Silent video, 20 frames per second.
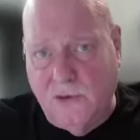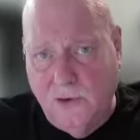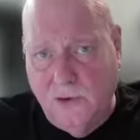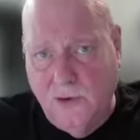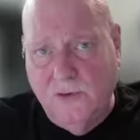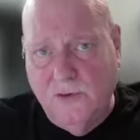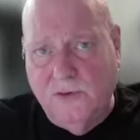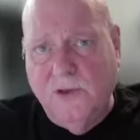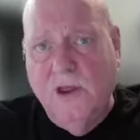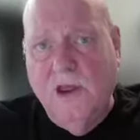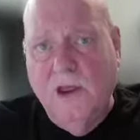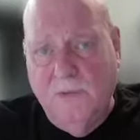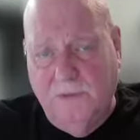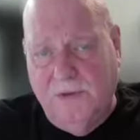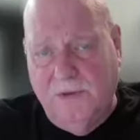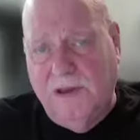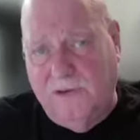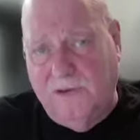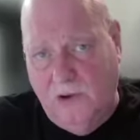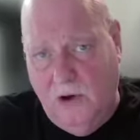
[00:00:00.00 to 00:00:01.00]
Truth
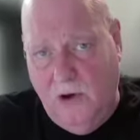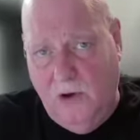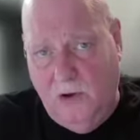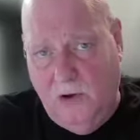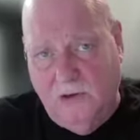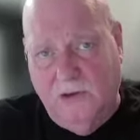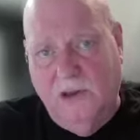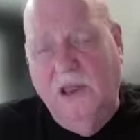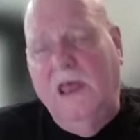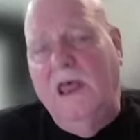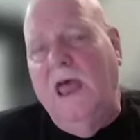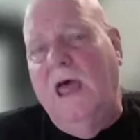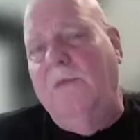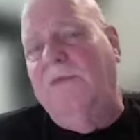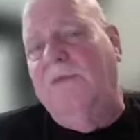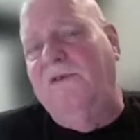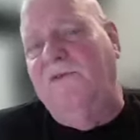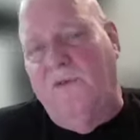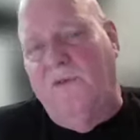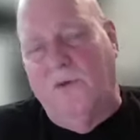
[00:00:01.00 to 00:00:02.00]
be told.
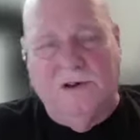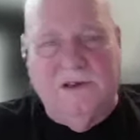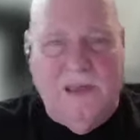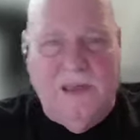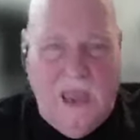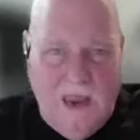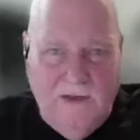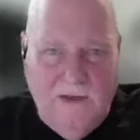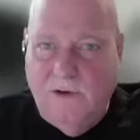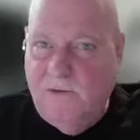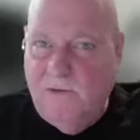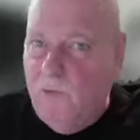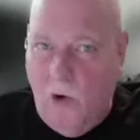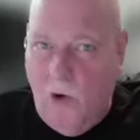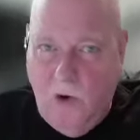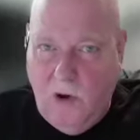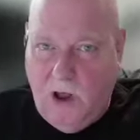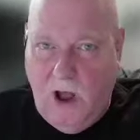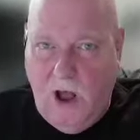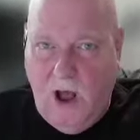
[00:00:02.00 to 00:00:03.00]
And before
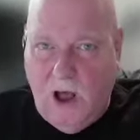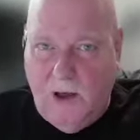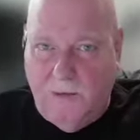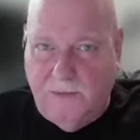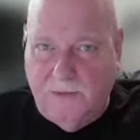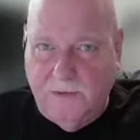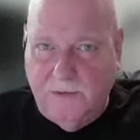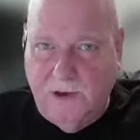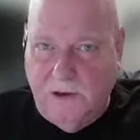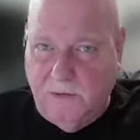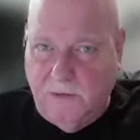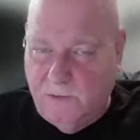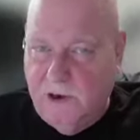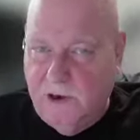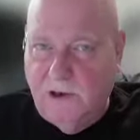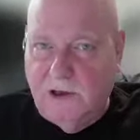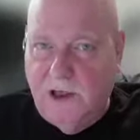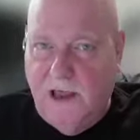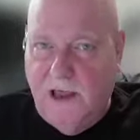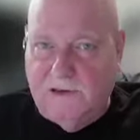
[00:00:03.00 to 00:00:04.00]
David woke up
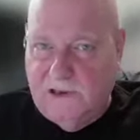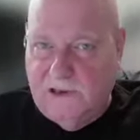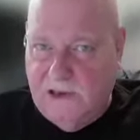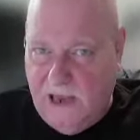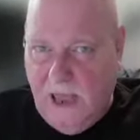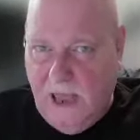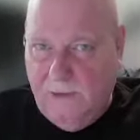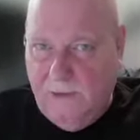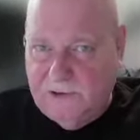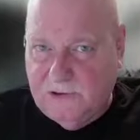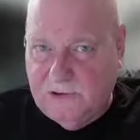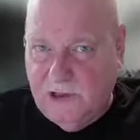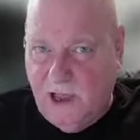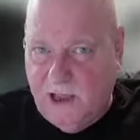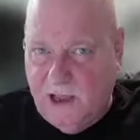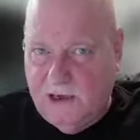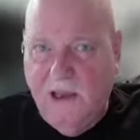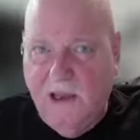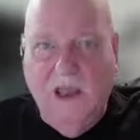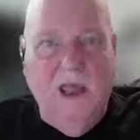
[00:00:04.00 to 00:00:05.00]
and realized that
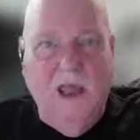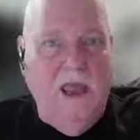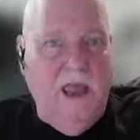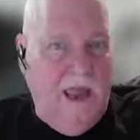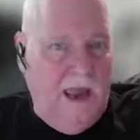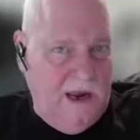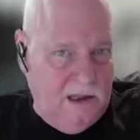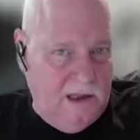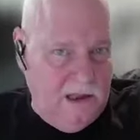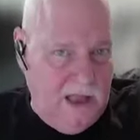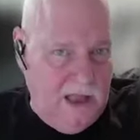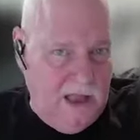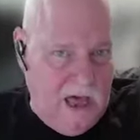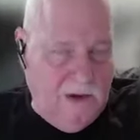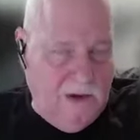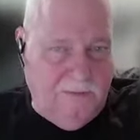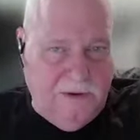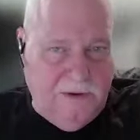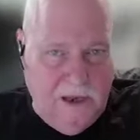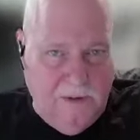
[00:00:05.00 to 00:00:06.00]
Absalom had a
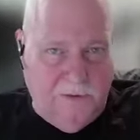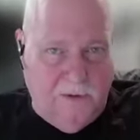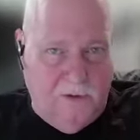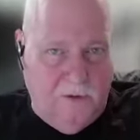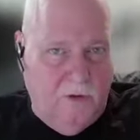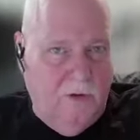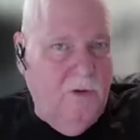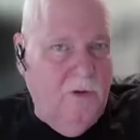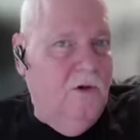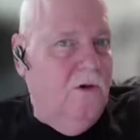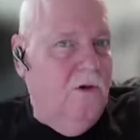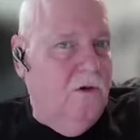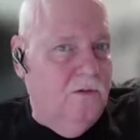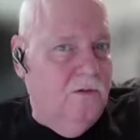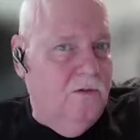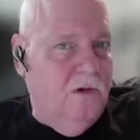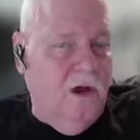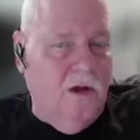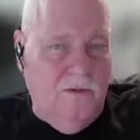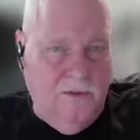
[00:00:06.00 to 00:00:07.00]
lot of people
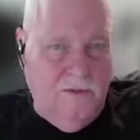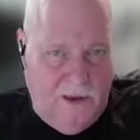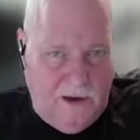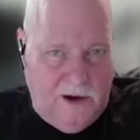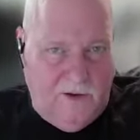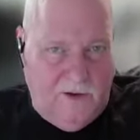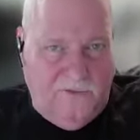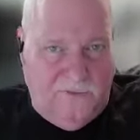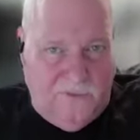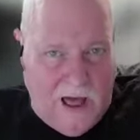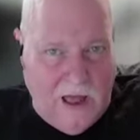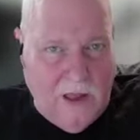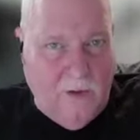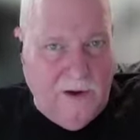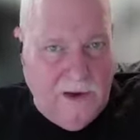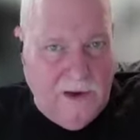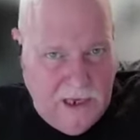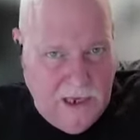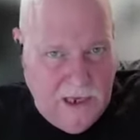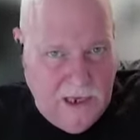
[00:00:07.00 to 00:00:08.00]
that are
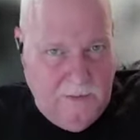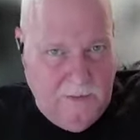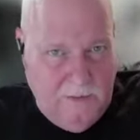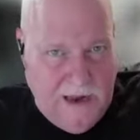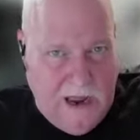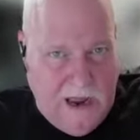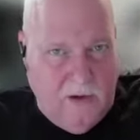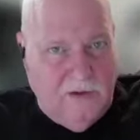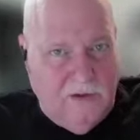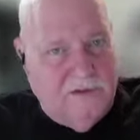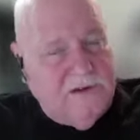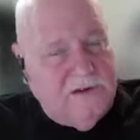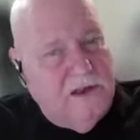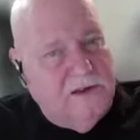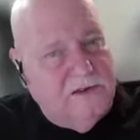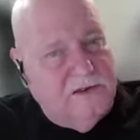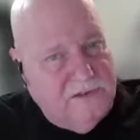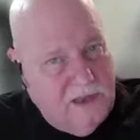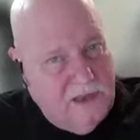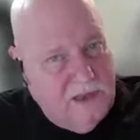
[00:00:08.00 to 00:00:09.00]
following him now
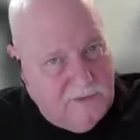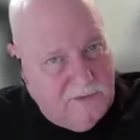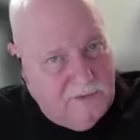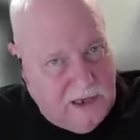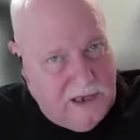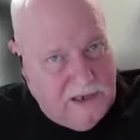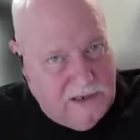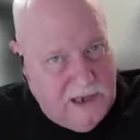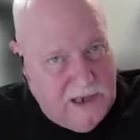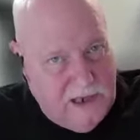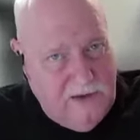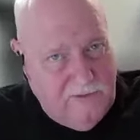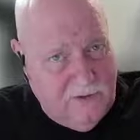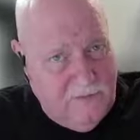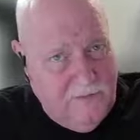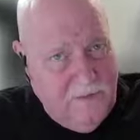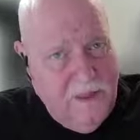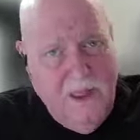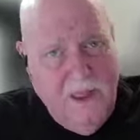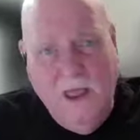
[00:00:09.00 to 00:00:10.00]
instead of King
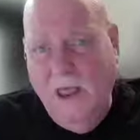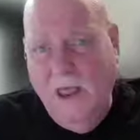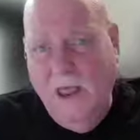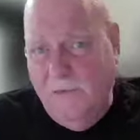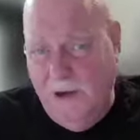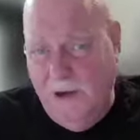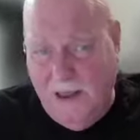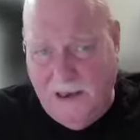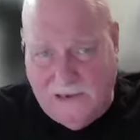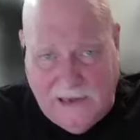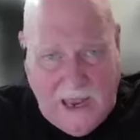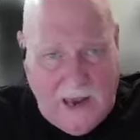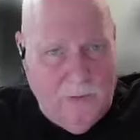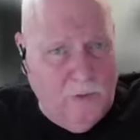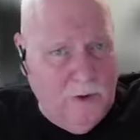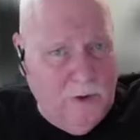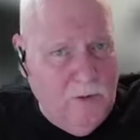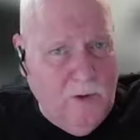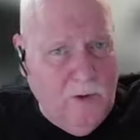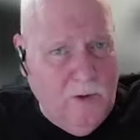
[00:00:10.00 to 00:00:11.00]
David, by the
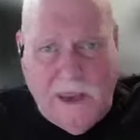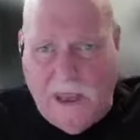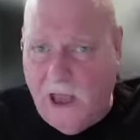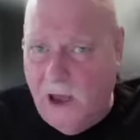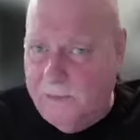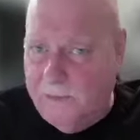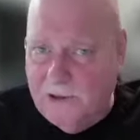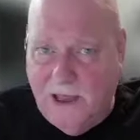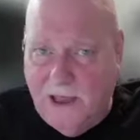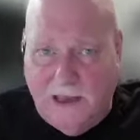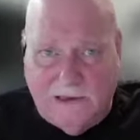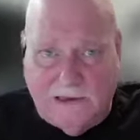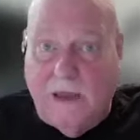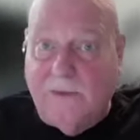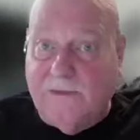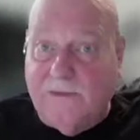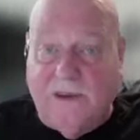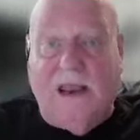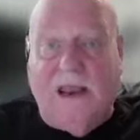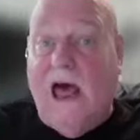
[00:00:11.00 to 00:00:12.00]
time we wake up, a lot
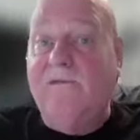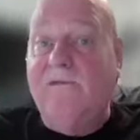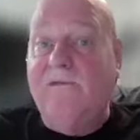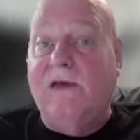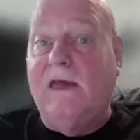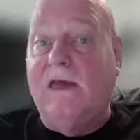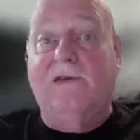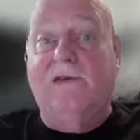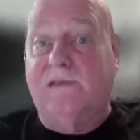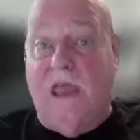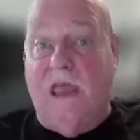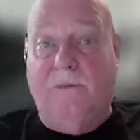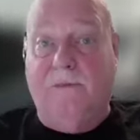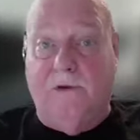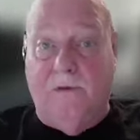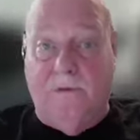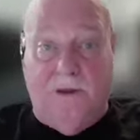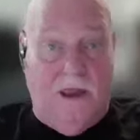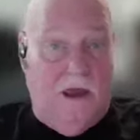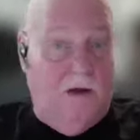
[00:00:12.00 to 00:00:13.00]
of times, and I've had this
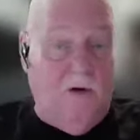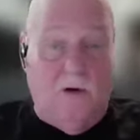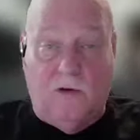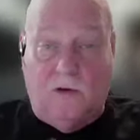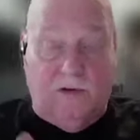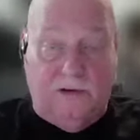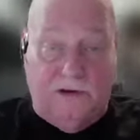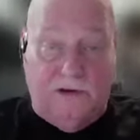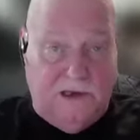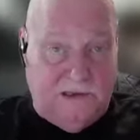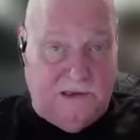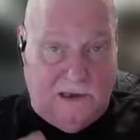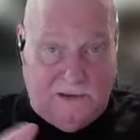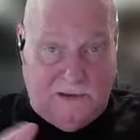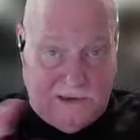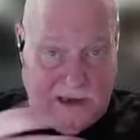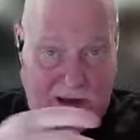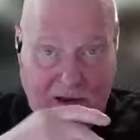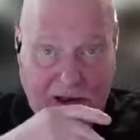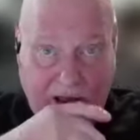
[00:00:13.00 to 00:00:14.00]
happen to me, I won't go into
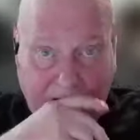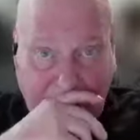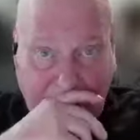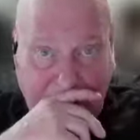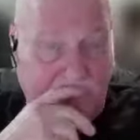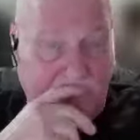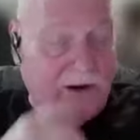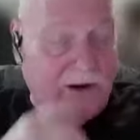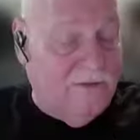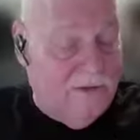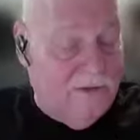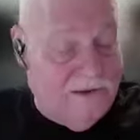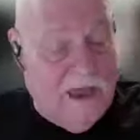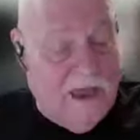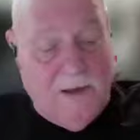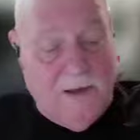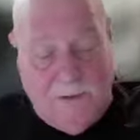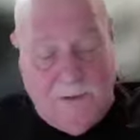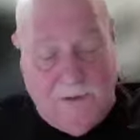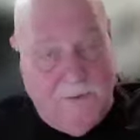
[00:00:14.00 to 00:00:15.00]
details now because we don't have
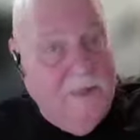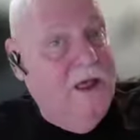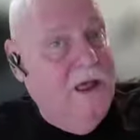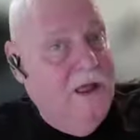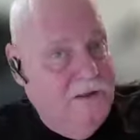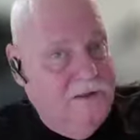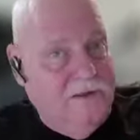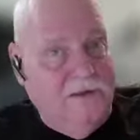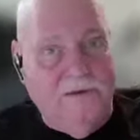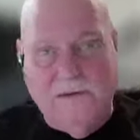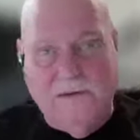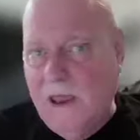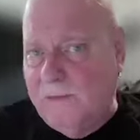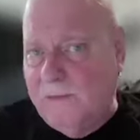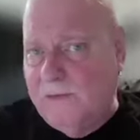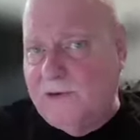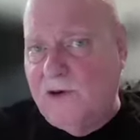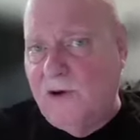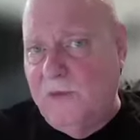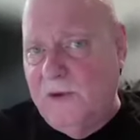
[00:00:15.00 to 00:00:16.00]
the time, but this
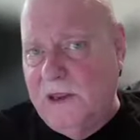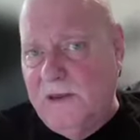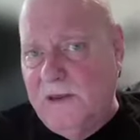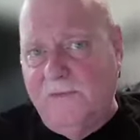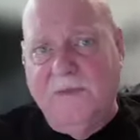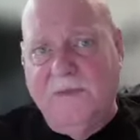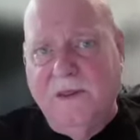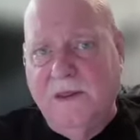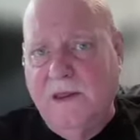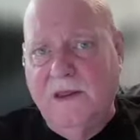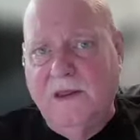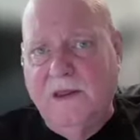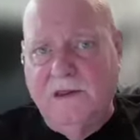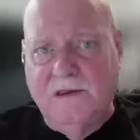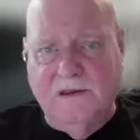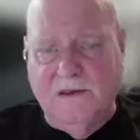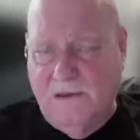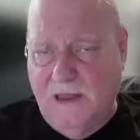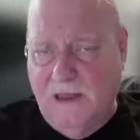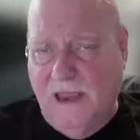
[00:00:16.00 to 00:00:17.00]
has happened to me.
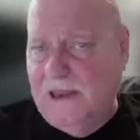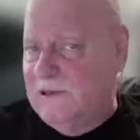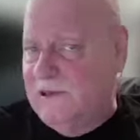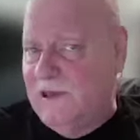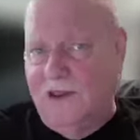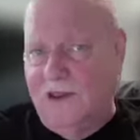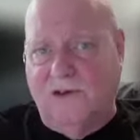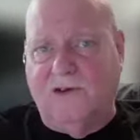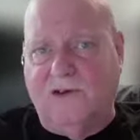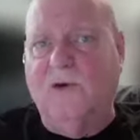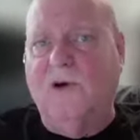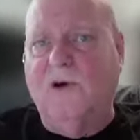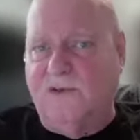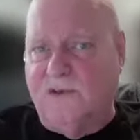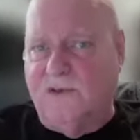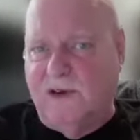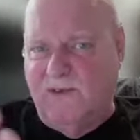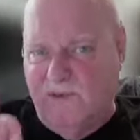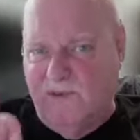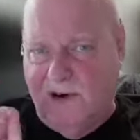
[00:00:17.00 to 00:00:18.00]
I can tell you two
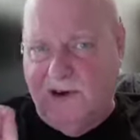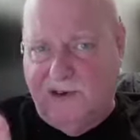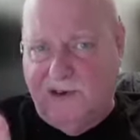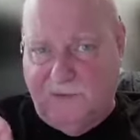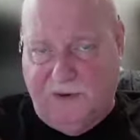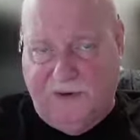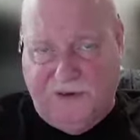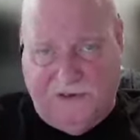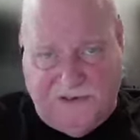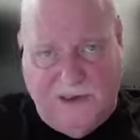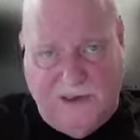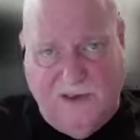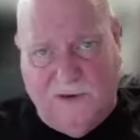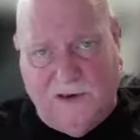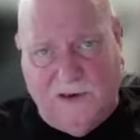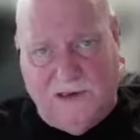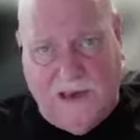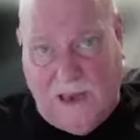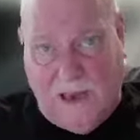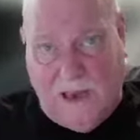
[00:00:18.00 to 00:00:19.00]
or three very
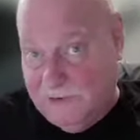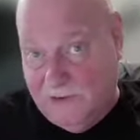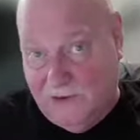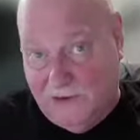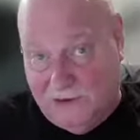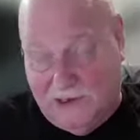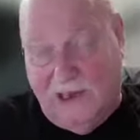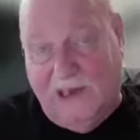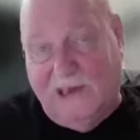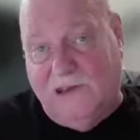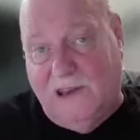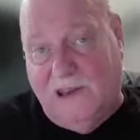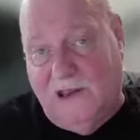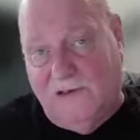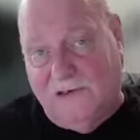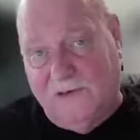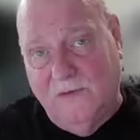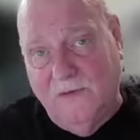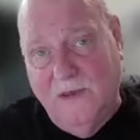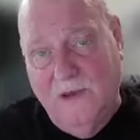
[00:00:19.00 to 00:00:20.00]
specific times in the
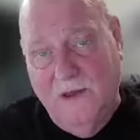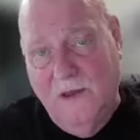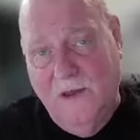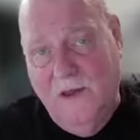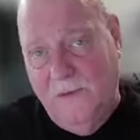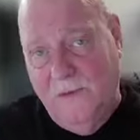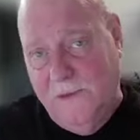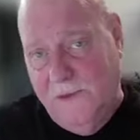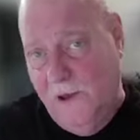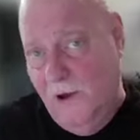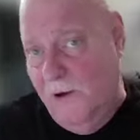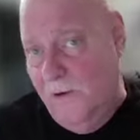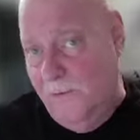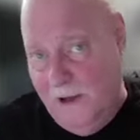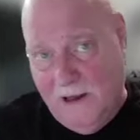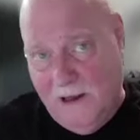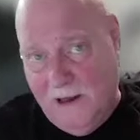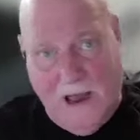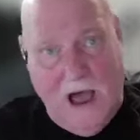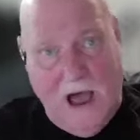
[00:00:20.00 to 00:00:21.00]
details, you
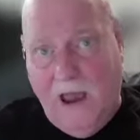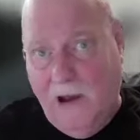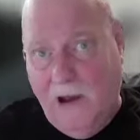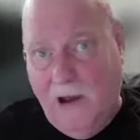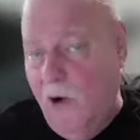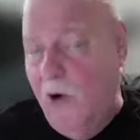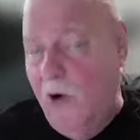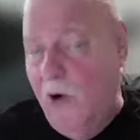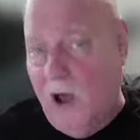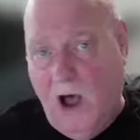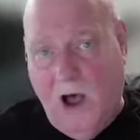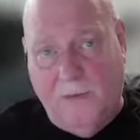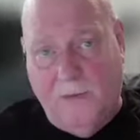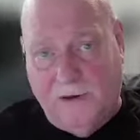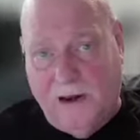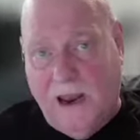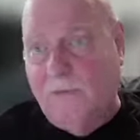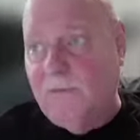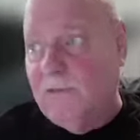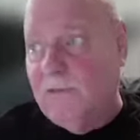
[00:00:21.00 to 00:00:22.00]
know, about how I woke
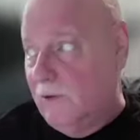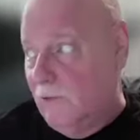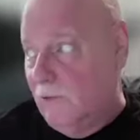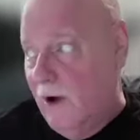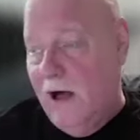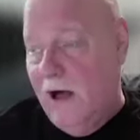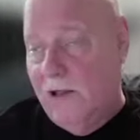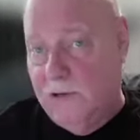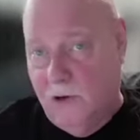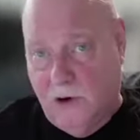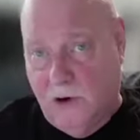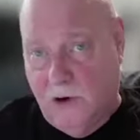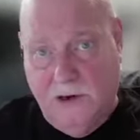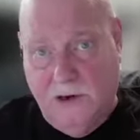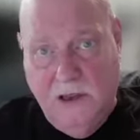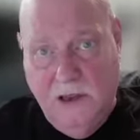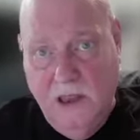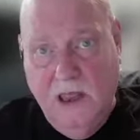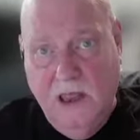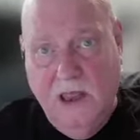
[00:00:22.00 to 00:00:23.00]
up and I'm like, wow,
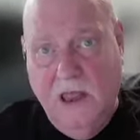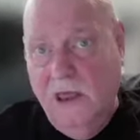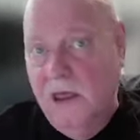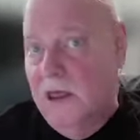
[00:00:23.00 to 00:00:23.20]
Lord,